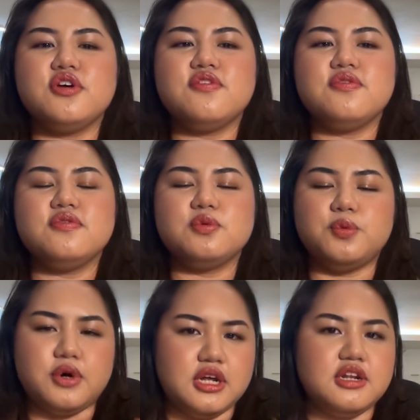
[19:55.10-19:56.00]
of
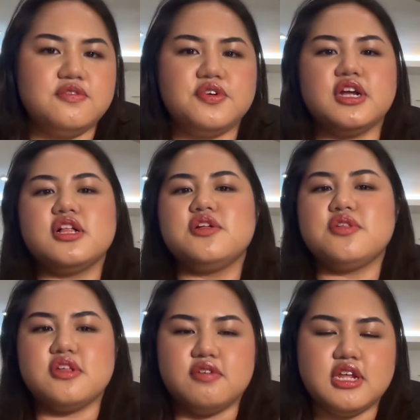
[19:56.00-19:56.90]
one for
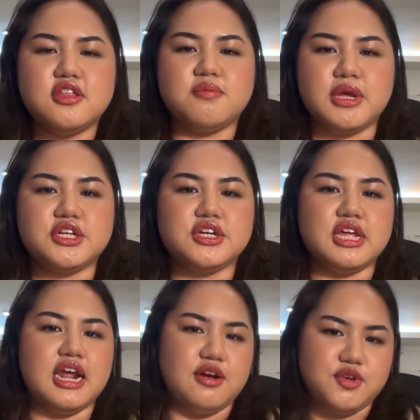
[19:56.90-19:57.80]
inclusivity to make sure
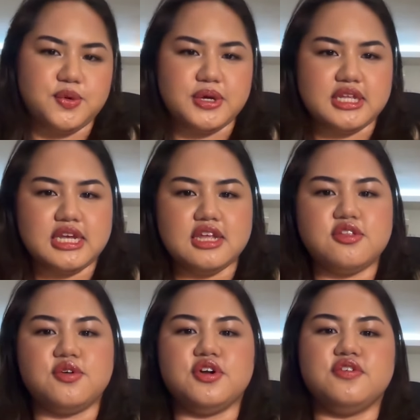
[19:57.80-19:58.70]
that everyone can
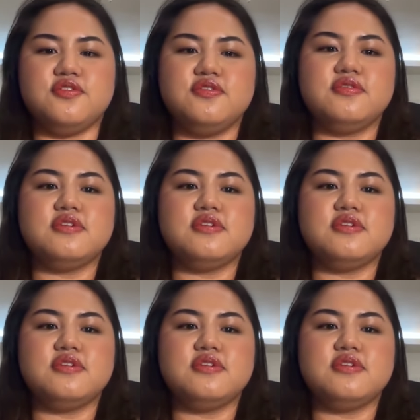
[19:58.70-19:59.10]
sort of